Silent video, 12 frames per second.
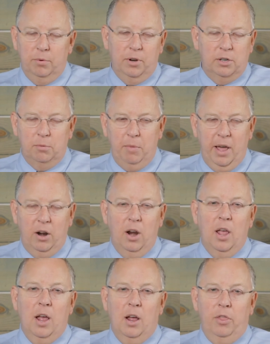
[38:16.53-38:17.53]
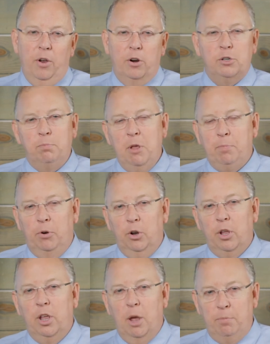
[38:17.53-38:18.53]
it doesn't matter, there are some people
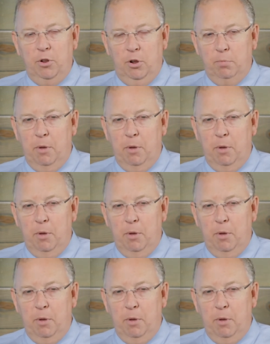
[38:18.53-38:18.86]
looking up to you.